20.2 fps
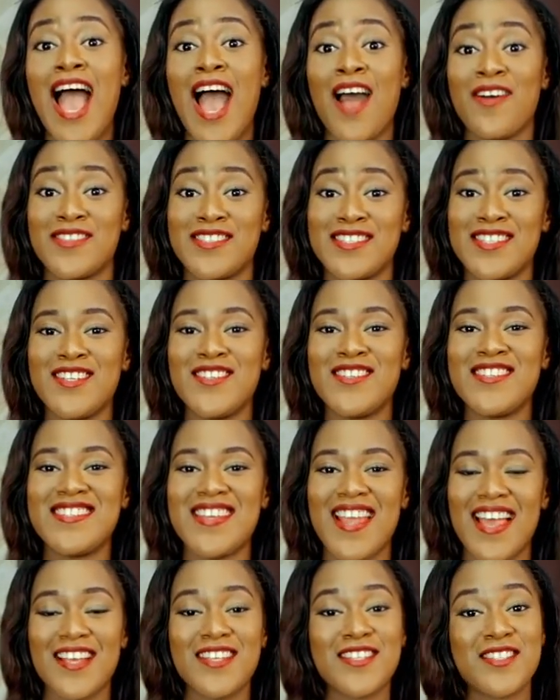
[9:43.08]
I'll see you
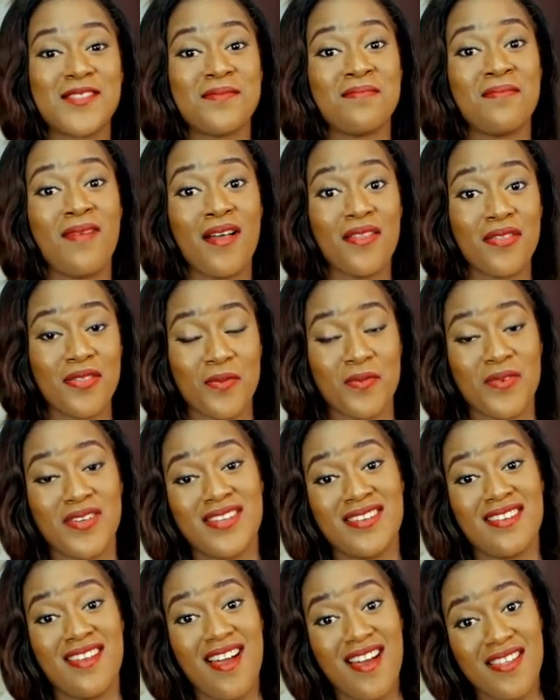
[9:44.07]
next month
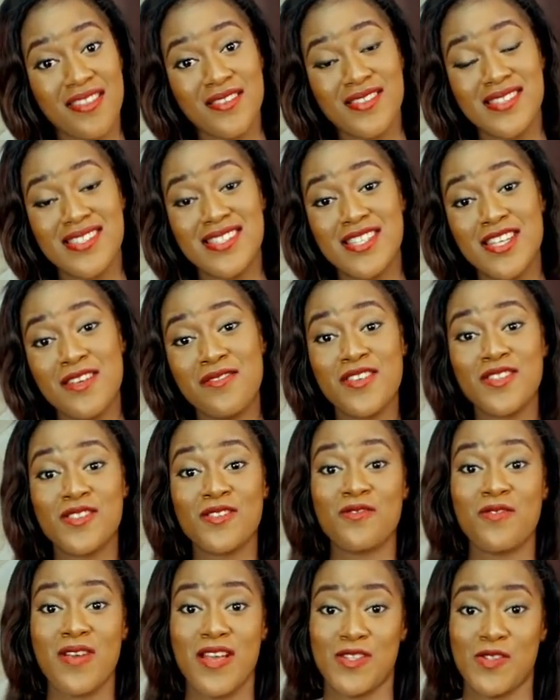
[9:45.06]
with another series
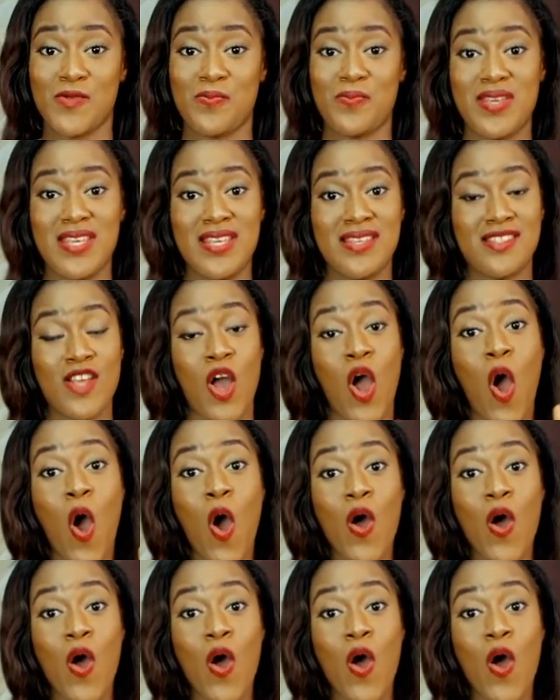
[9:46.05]
of recipes.